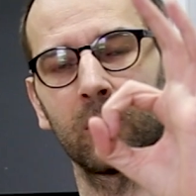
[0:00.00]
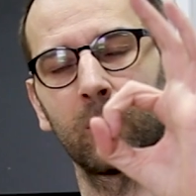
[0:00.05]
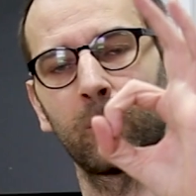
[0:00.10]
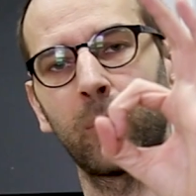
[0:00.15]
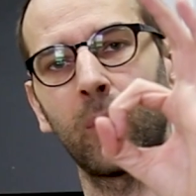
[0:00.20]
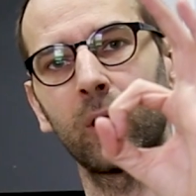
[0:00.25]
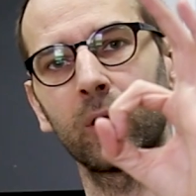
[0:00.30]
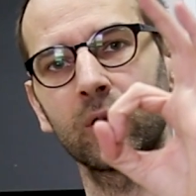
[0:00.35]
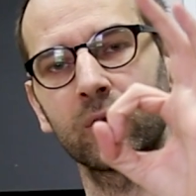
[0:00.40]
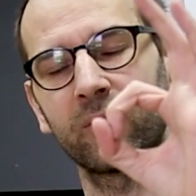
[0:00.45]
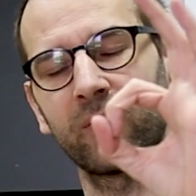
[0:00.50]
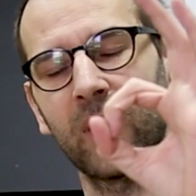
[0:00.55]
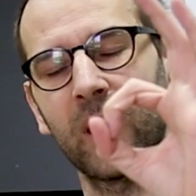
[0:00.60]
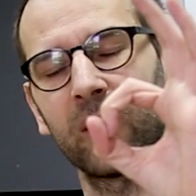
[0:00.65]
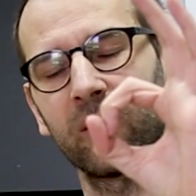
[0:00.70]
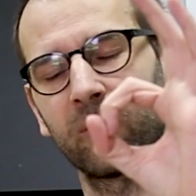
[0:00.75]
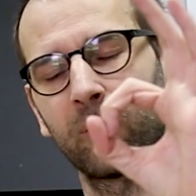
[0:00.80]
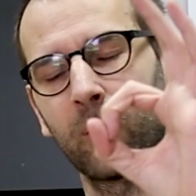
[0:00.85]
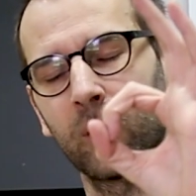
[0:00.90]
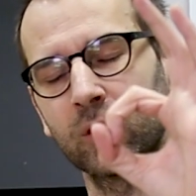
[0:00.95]

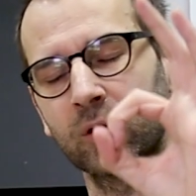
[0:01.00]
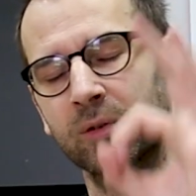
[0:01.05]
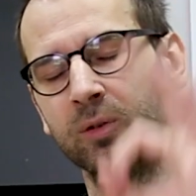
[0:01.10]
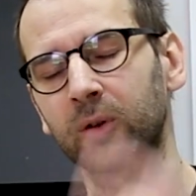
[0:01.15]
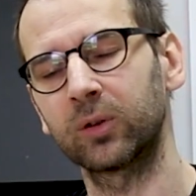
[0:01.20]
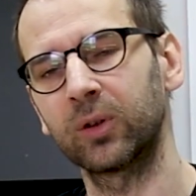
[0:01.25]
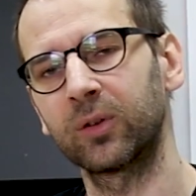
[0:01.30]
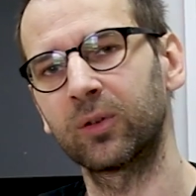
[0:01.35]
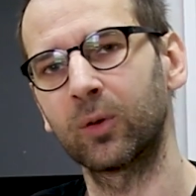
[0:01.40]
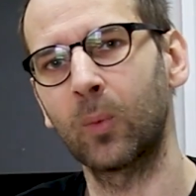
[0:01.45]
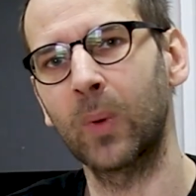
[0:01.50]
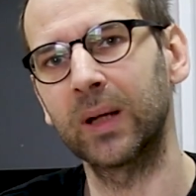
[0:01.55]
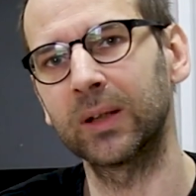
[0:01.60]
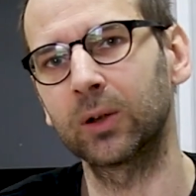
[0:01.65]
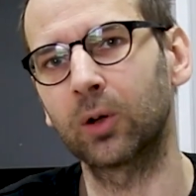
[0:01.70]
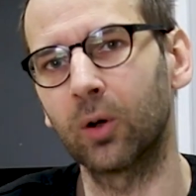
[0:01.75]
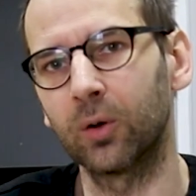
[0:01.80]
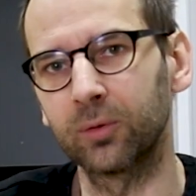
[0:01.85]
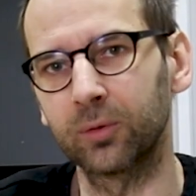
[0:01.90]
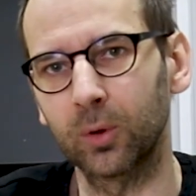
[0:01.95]
5 Polish zloty is a 1
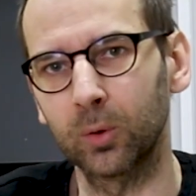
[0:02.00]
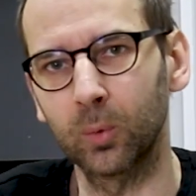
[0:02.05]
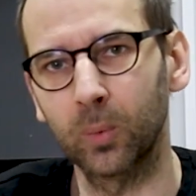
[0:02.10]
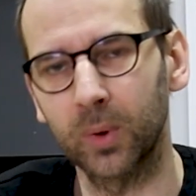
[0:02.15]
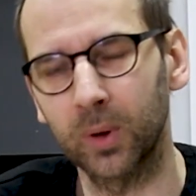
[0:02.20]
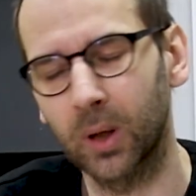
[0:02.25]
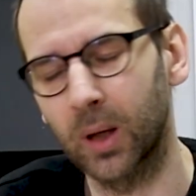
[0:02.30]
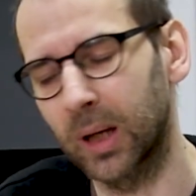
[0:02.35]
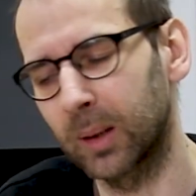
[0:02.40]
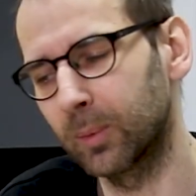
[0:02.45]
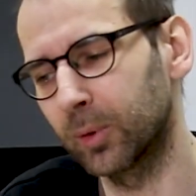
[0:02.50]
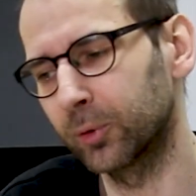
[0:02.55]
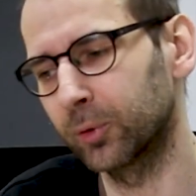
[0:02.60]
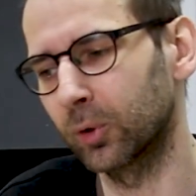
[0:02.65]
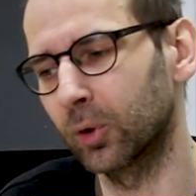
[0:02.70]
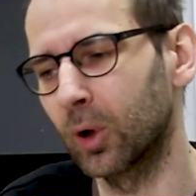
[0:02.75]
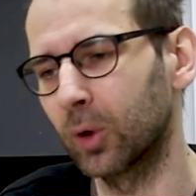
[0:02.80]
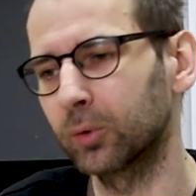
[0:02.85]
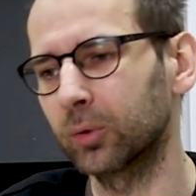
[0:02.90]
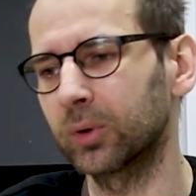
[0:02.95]
coin, so you were able to
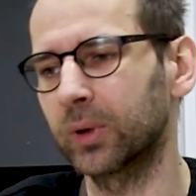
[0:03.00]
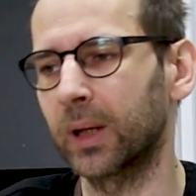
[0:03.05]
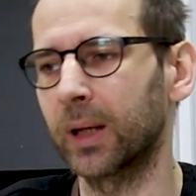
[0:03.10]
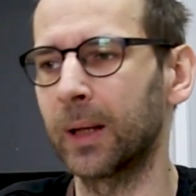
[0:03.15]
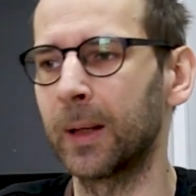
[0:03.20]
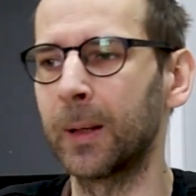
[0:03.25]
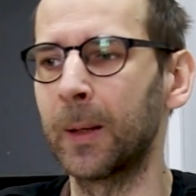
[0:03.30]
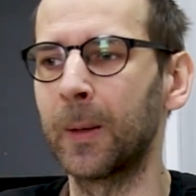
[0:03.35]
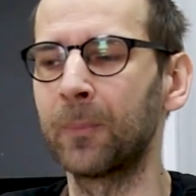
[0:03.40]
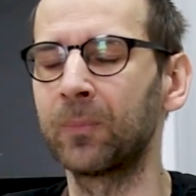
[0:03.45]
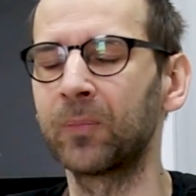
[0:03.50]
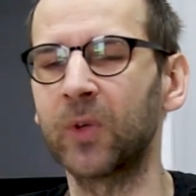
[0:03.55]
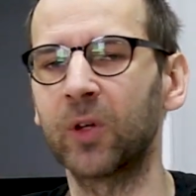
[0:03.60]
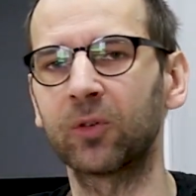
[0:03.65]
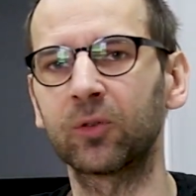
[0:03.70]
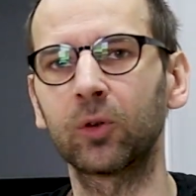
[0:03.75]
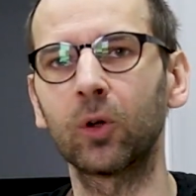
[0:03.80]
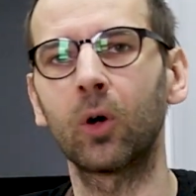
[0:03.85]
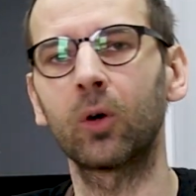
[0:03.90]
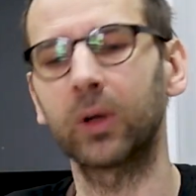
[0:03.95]
go to the
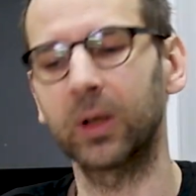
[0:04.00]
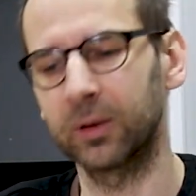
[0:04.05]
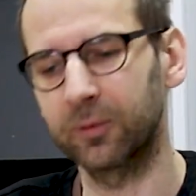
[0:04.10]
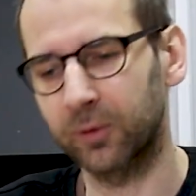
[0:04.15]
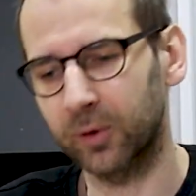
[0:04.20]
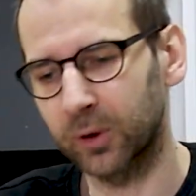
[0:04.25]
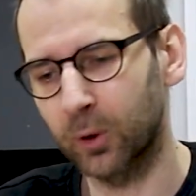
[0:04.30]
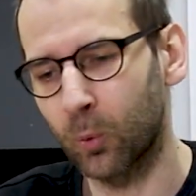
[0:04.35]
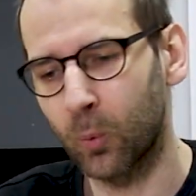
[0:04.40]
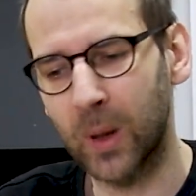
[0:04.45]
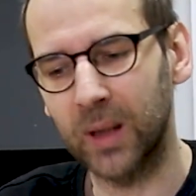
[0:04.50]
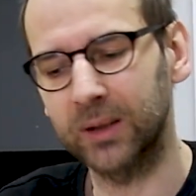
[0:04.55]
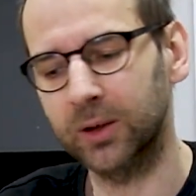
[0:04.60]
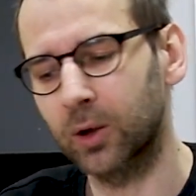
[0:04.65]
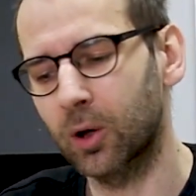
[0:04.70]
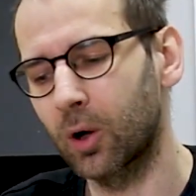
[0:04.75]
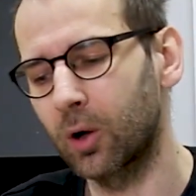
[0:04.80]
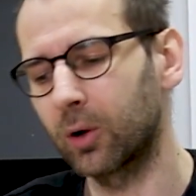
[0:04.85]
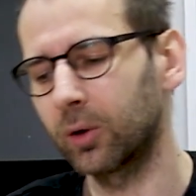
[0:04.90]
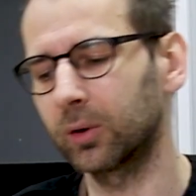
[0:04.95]
store and for the 1
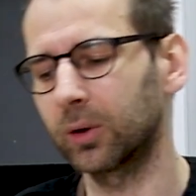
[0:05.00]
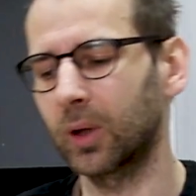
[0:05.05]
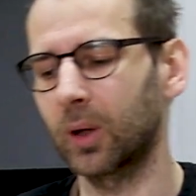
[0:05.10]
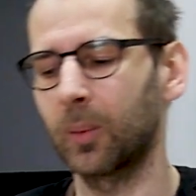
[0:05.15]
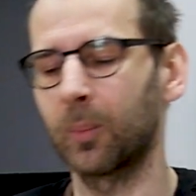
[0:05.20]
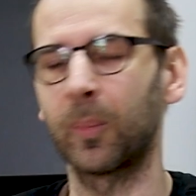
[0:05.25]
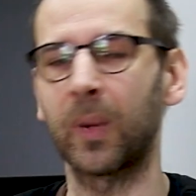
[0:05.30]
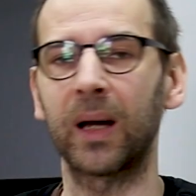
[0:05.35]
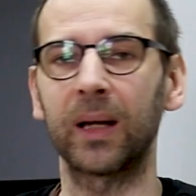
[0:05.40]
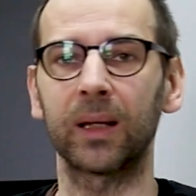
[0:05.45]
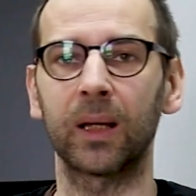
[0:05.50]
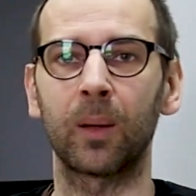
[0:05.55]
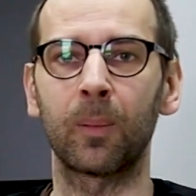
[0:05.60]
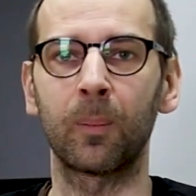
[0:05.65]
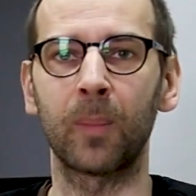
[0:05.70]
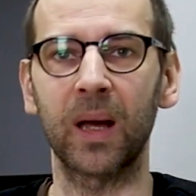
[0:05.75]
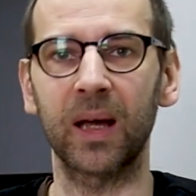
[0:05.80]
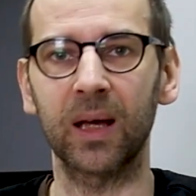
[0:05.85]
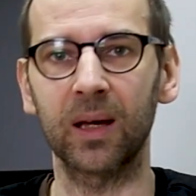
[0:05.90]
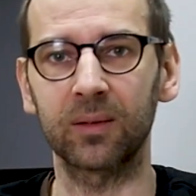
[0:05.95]
coin buy a
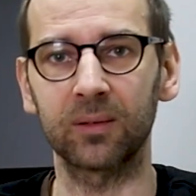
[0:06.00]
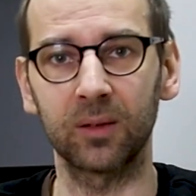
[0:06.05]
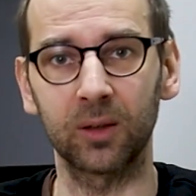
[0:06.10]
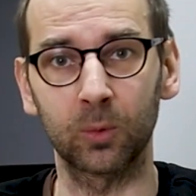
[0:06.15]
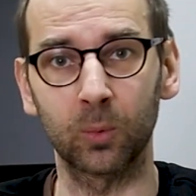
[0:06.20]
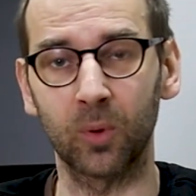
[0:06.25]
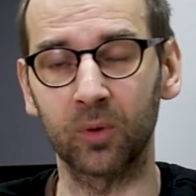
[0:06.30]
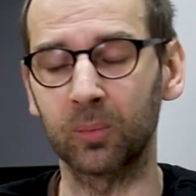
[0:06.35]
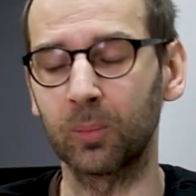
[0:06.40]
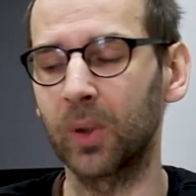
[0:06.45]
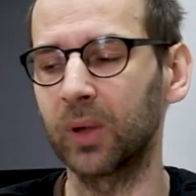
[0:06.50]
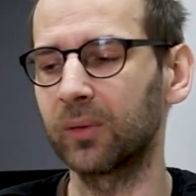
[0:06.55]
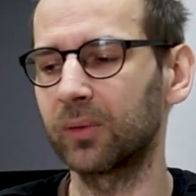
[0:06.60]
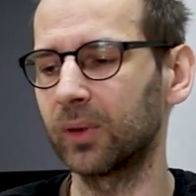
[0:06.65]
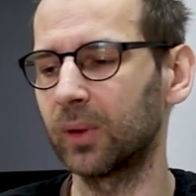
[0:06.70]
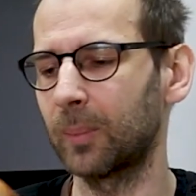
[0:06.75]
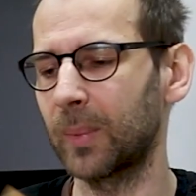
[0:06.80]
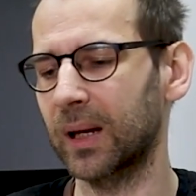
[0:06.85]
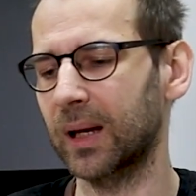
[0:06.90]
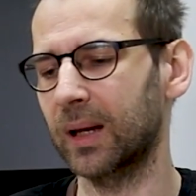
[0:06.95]
magazine. It was
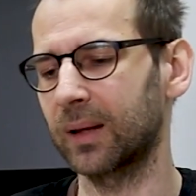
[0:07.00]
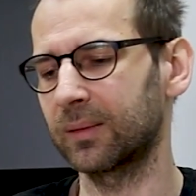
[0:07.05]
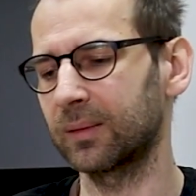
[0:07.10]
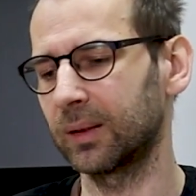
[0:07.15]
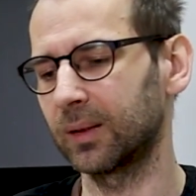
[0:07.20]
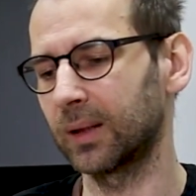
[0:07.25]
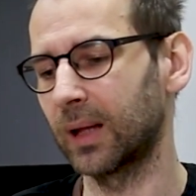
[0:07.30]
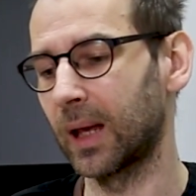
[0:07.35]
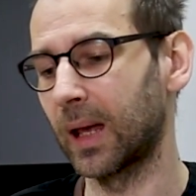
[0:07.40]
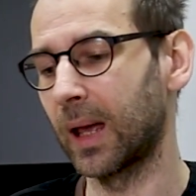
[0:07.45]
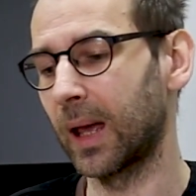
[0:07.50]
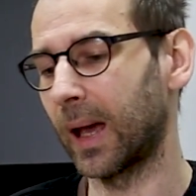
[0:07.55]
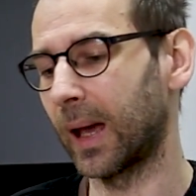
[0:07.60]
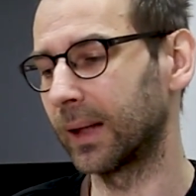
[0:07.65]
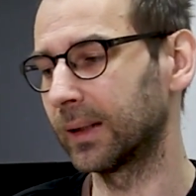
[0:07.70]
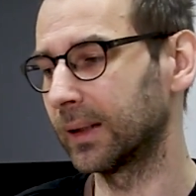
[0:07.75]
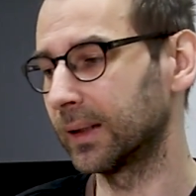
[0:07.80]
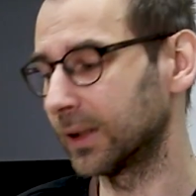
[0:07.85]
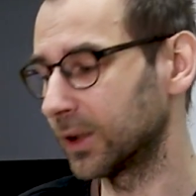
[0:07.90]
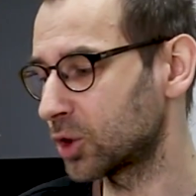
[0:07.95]
monthly magazine,
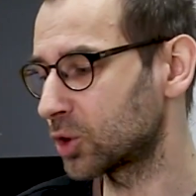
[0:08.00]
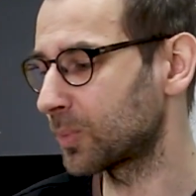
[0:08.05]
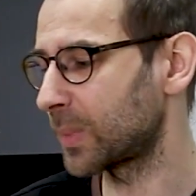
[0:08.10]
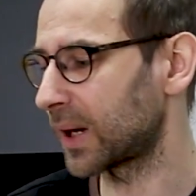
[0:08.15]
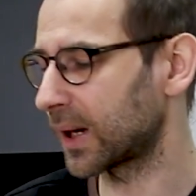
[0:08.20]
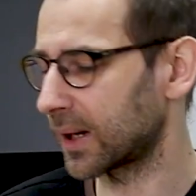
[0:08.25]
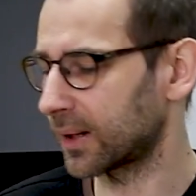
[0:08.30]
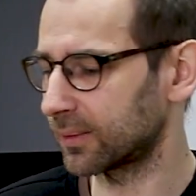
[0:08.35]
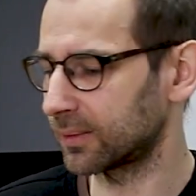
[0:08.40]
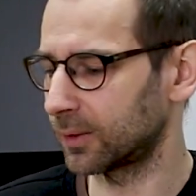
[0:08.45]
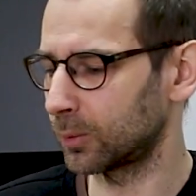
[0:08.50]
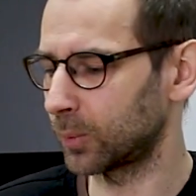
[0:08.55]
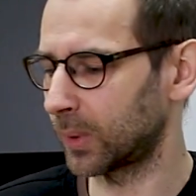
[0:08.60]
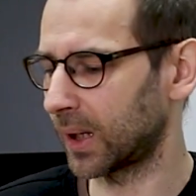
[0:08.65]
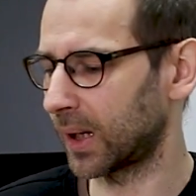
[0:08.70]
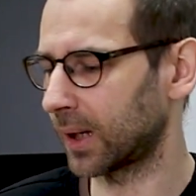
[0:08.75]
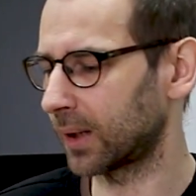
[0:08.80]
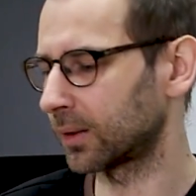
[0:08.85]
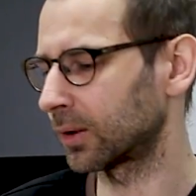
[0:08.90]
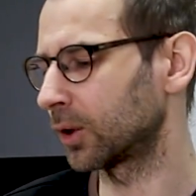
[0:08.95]
and in each magazine we
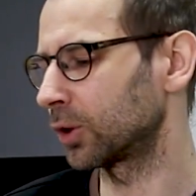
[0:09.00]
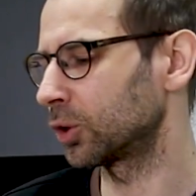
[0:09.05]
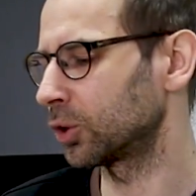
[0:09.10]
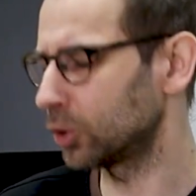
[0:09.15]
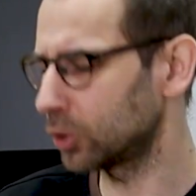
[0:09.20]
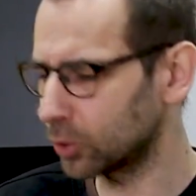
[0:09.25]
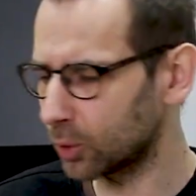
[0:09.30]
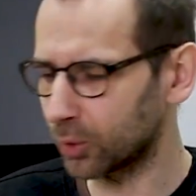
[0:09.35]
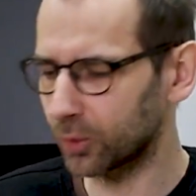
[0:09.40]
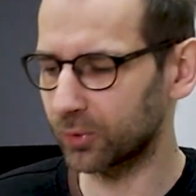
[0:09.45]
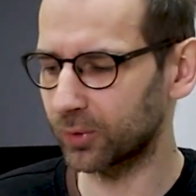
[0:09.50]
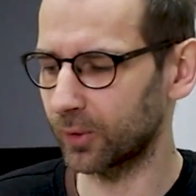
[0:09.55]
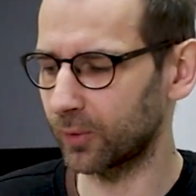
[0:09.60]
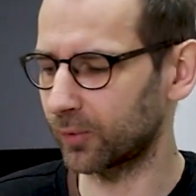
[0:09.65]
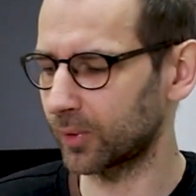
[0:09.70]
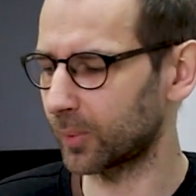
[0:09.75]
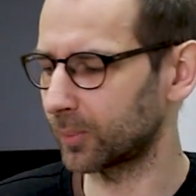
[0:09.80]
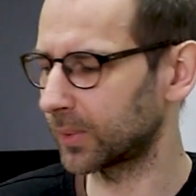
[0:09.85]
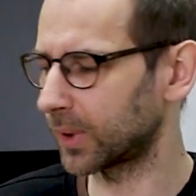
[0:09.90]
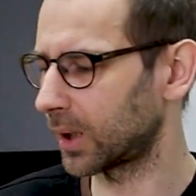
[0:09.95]
had news
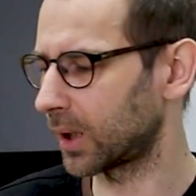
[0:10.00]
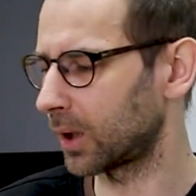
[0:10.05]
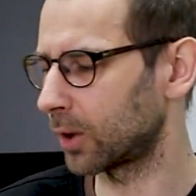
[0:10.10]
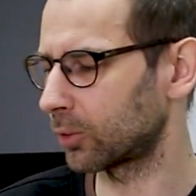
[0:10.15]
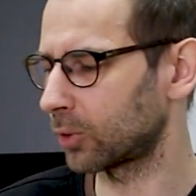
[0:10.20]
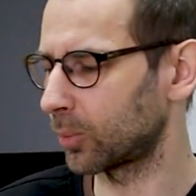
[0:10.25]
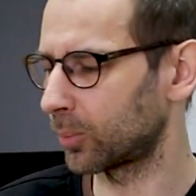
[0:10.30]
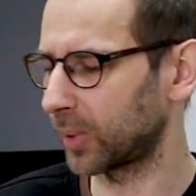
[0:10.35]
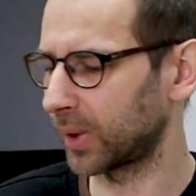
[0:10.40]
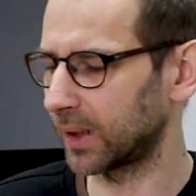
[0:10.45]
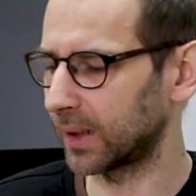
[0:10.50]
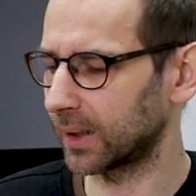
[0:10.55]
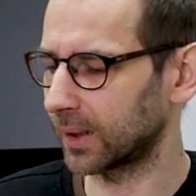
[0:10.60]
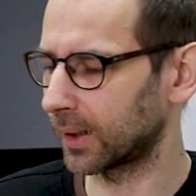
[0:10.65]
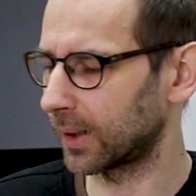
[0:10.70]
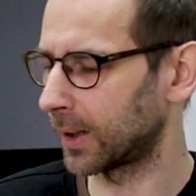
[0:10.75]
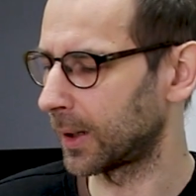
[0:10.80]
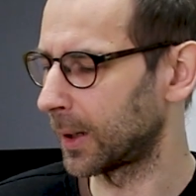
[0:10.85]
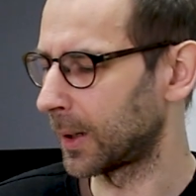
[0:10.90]
from the role-playing